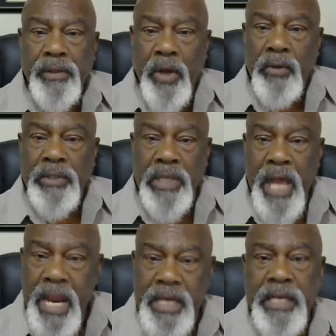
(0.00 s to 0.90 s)
those
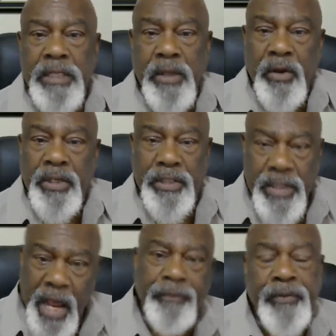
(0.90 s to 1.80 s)
ladies are
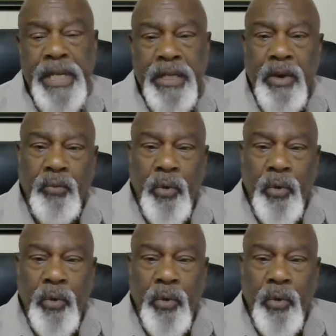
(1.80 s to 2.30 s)
definitely going